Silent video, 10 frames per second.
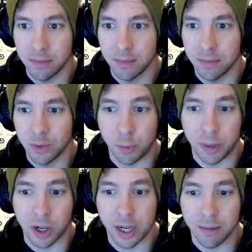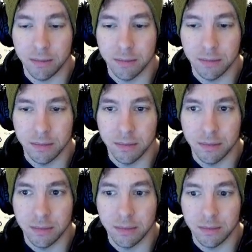Spirit,
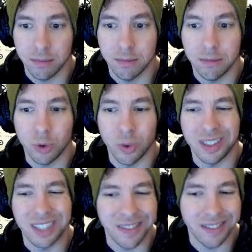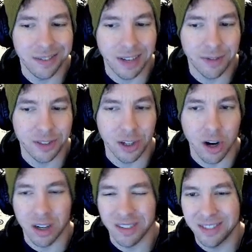27
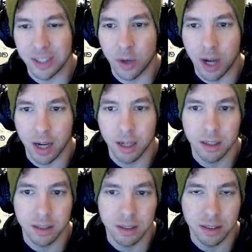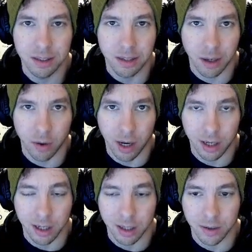FCR. It's okay. It's not great.
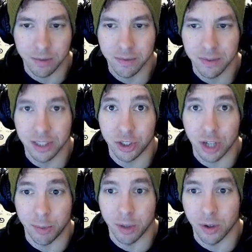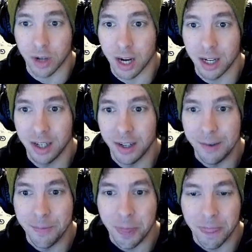I know. Gets the job done, okay?
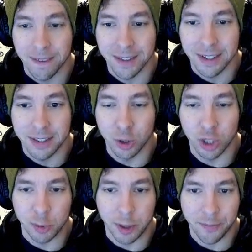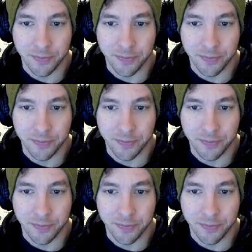Don't judge me.